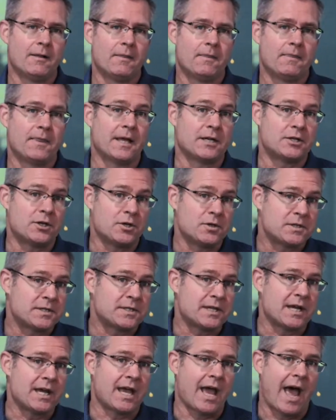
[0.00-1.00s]
that you
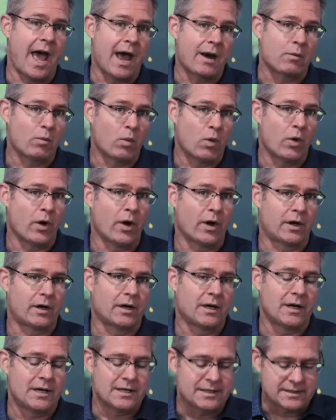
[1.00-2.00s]
see at work
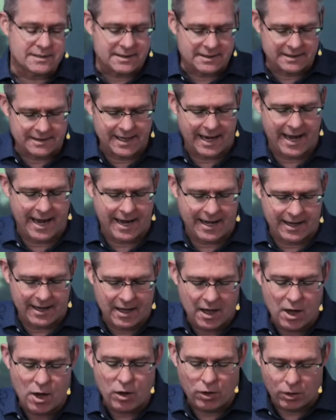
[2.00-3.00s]
today
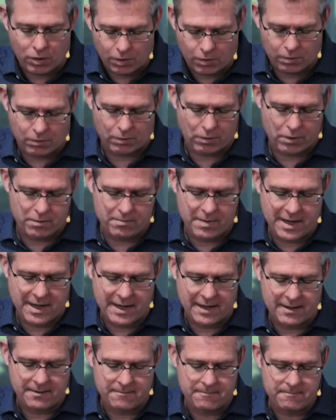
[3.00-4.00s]
through
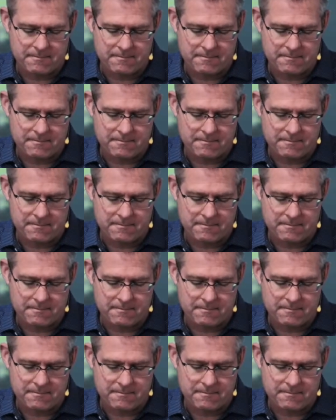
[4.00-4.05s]
me.